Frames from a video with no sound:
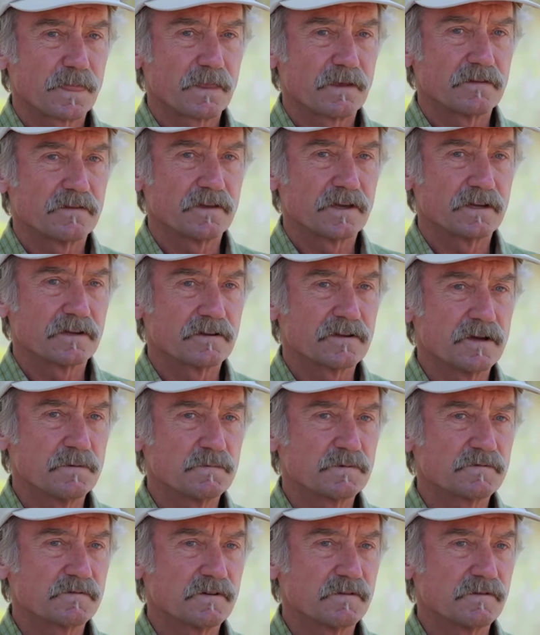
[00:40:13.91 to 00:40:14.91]
that
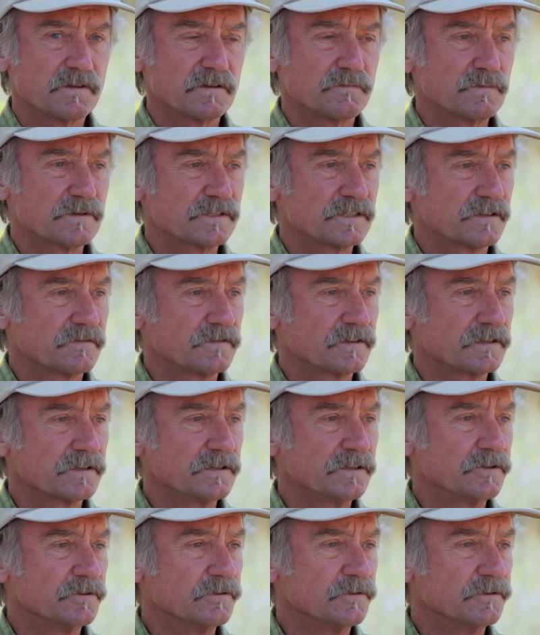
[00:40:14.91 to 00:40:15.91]
comes from the Pacific
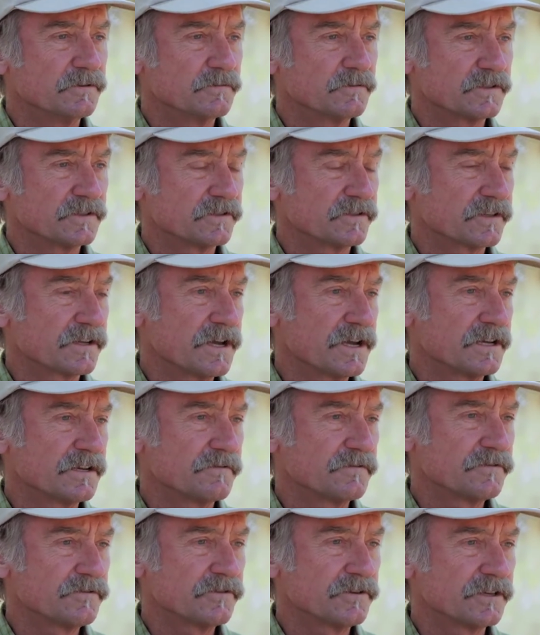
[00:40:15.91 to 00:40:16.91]
yew, which is a kind
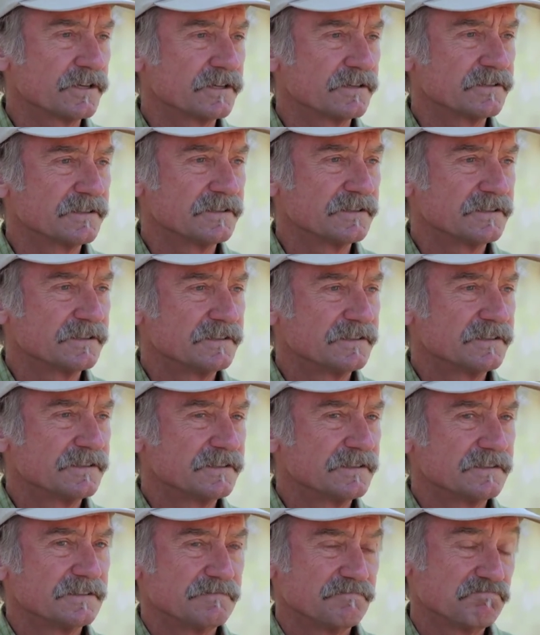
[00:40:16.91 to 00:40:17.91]
of tree.
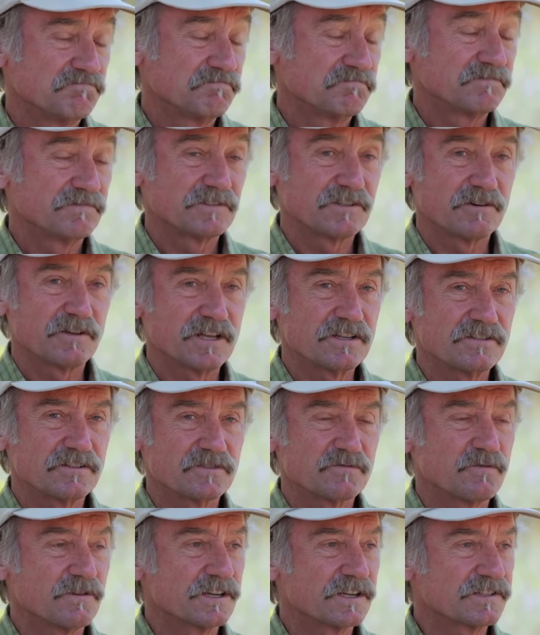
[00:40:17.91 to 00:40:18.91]
So that's
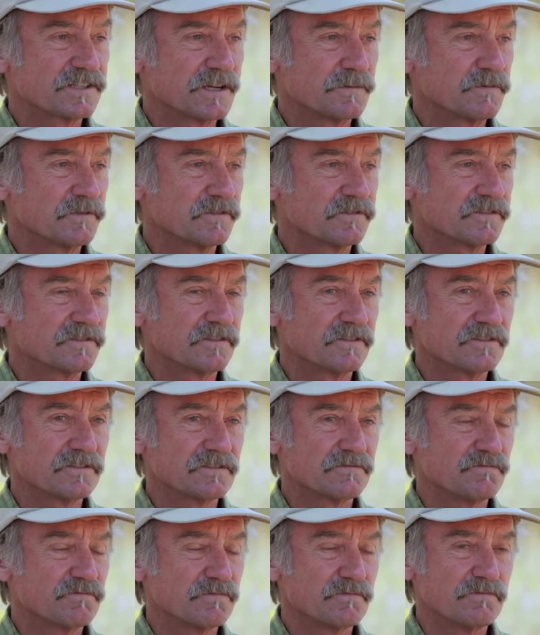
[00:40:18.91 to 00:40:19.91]
just one example.
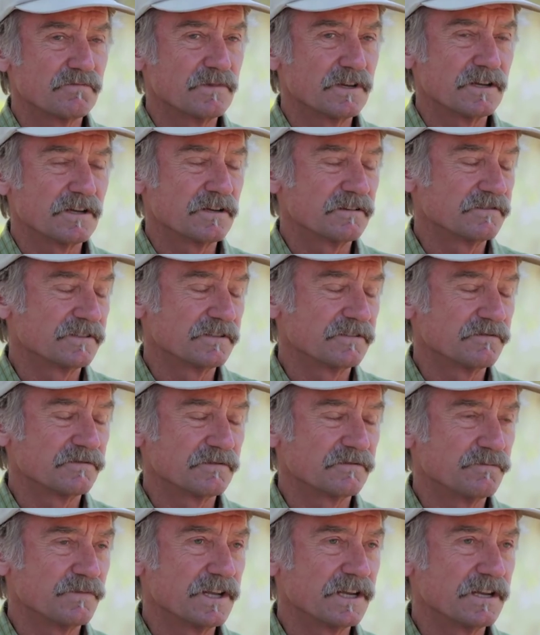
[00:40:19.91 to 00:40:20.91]
There's
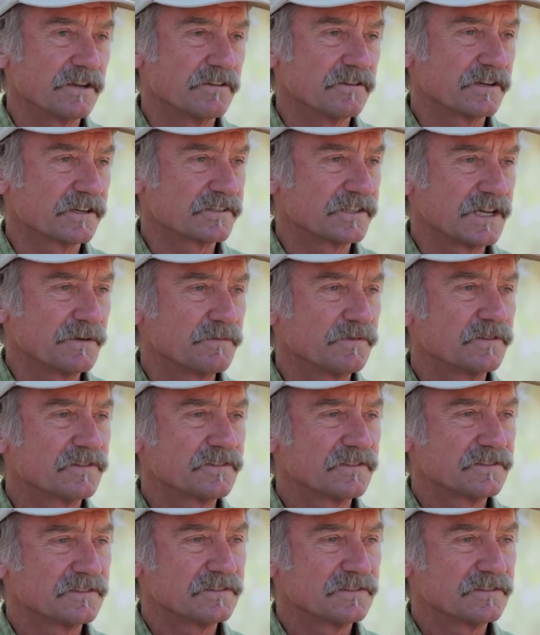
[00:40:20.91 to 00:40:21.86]
many other examples.